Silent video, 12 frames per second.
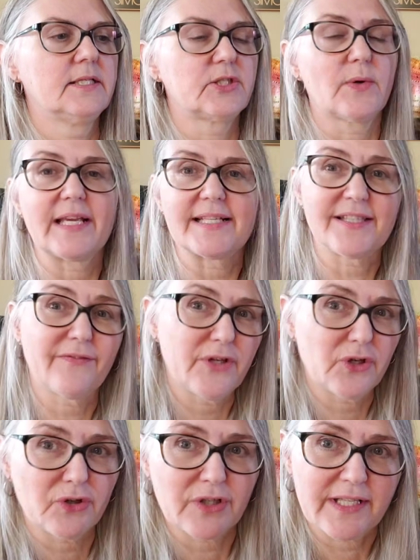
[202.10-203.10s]
So I guess if
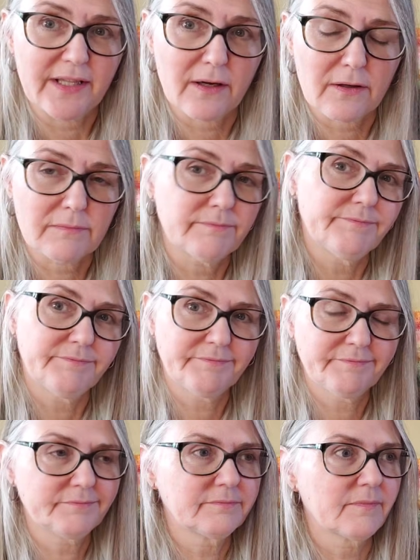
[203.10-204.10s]
you're in a
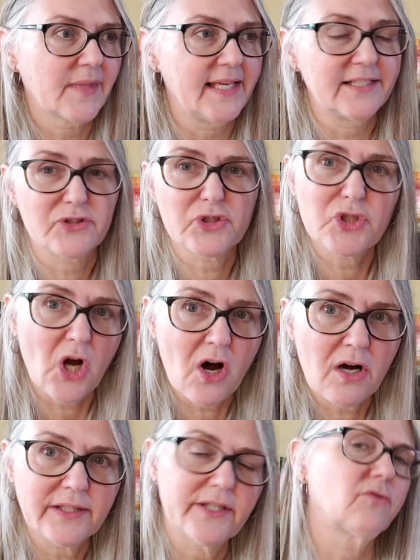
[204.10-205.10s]

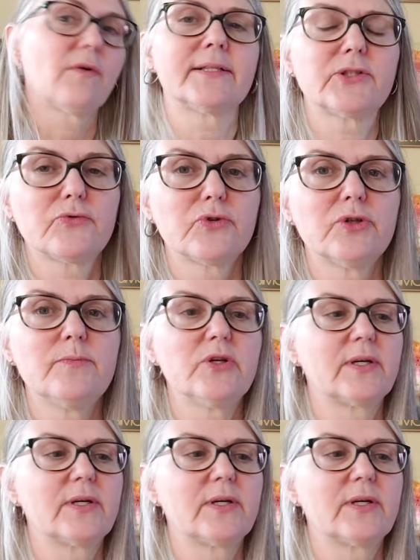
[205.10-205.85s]
stall in a restroom,